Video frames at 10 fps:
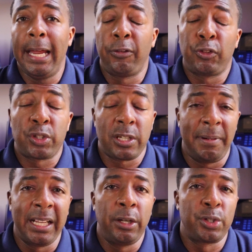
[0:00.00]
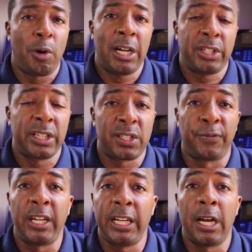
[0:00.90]
If you're somebody who's watching this
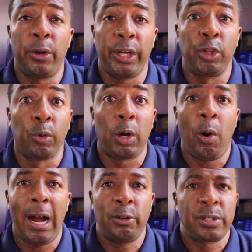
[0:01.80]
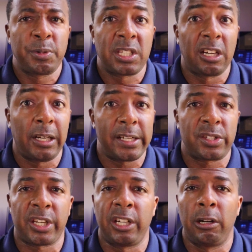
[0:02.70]
video and you require some
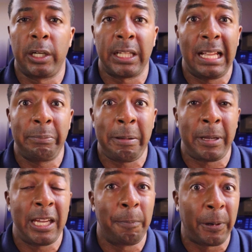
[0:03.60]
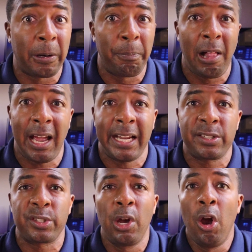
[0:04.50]
serious security, like maybe HIPAA
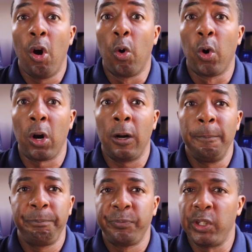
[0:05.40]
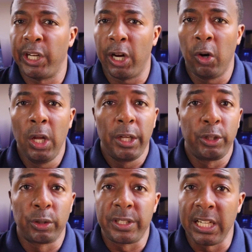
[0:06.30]
compliance, or you know,
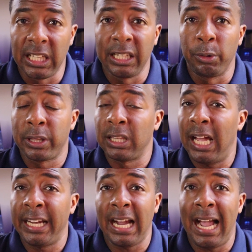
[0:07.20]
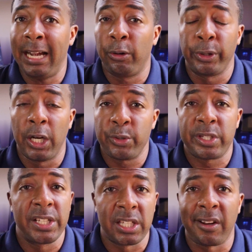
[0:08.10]
you're dealing with like, I don't know,
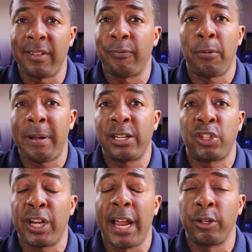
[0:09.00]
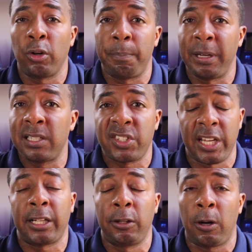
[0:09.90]
sensitive information and you're a big
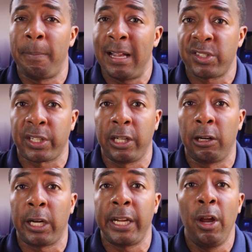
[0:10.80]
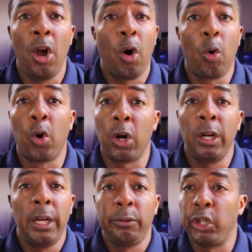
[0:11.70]
stickler about security,
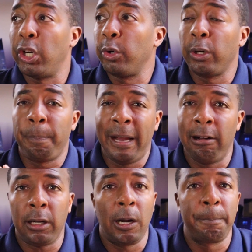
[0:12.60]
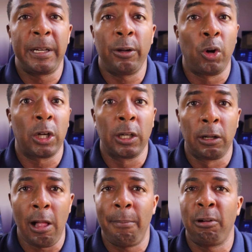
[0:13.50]
or you know, your parent company or
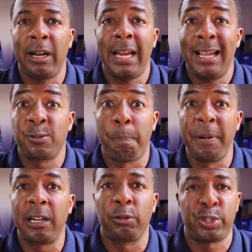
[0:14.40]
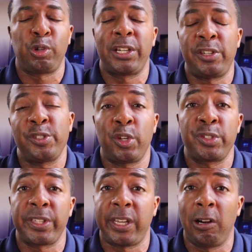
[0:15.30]
conglomerate has big restrictions
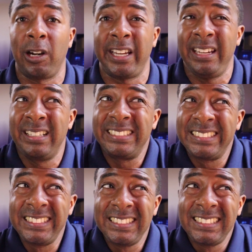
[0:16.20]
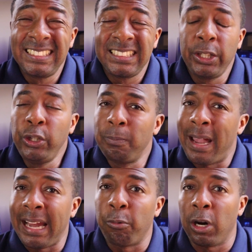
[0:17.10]
on security, you
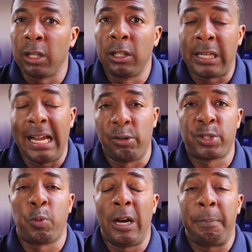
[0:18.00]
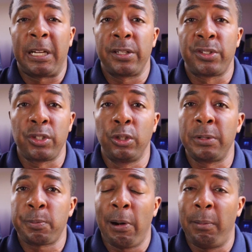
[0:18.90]
may want to look elsewhere because
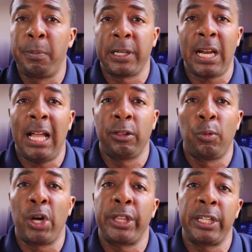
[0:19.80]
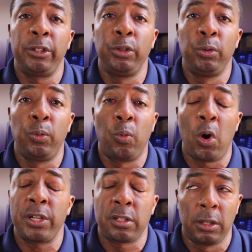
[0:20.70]
Zoom is probably not the one that you
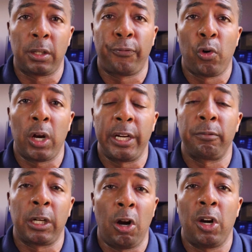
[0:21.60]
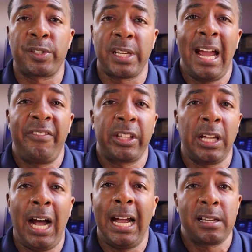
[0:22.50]
want to look for in regards to having
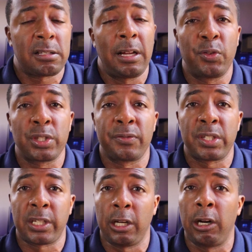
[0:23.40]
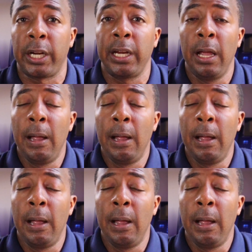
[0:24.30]
the highest levels of security.